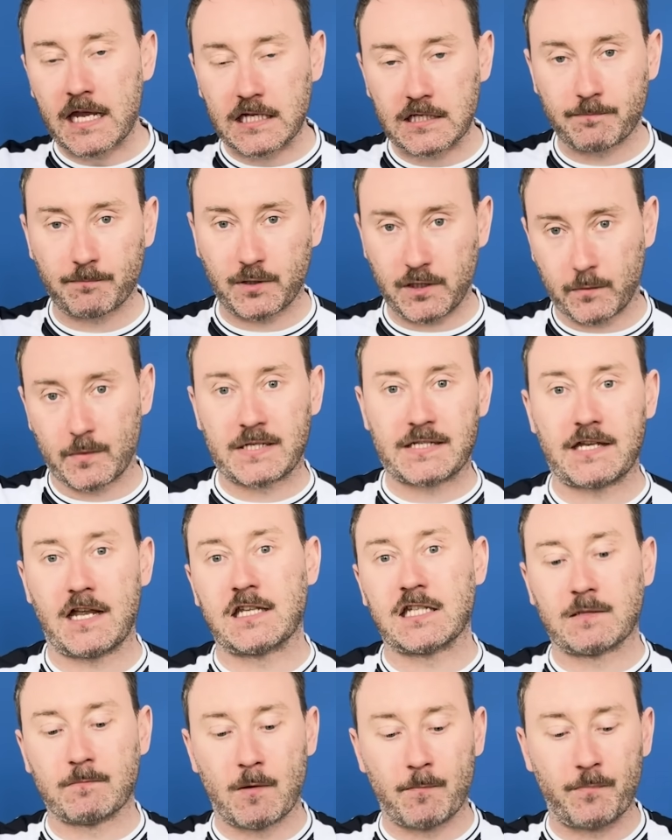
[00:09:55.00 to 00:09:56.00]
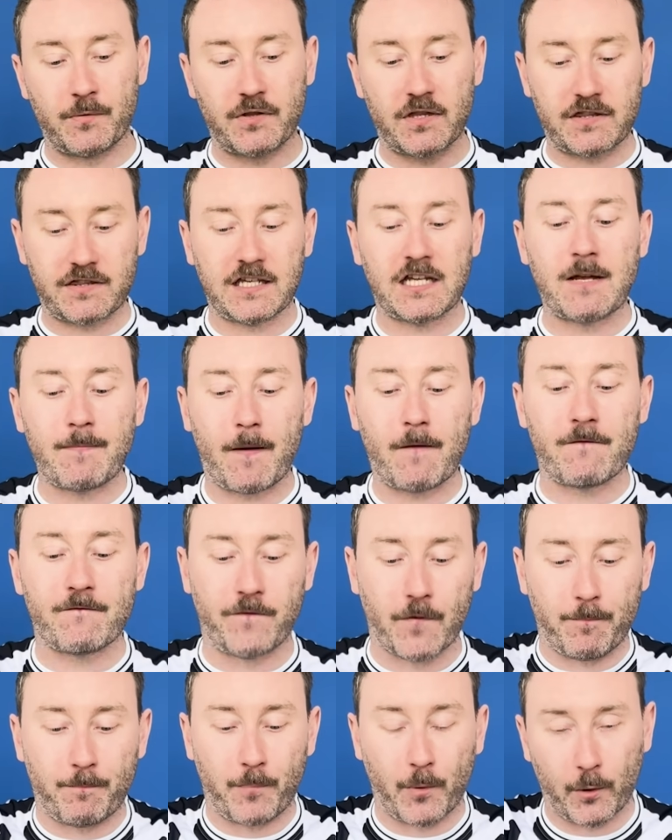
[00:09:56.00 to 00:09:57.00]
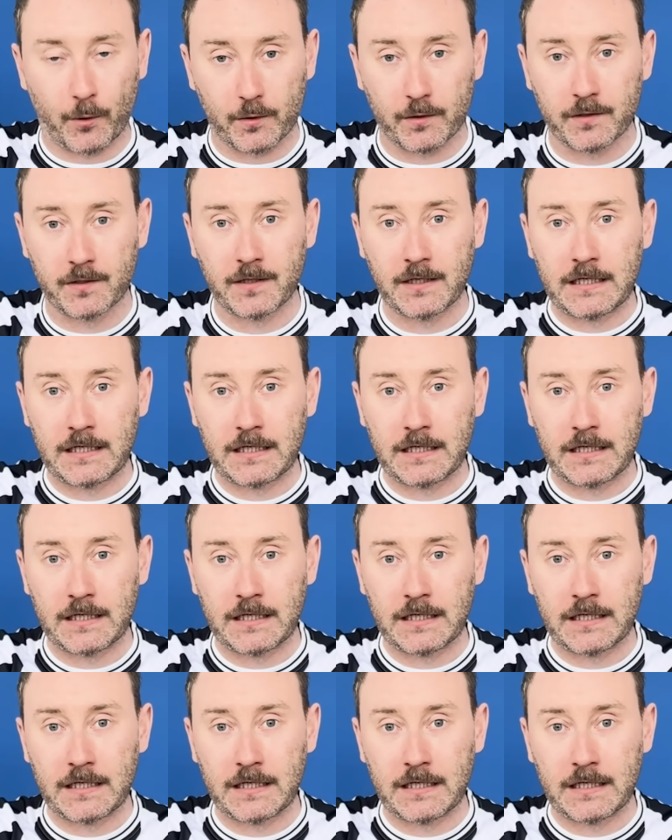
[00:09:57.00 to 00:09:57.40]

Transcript: pure sentiment. But the thing about football,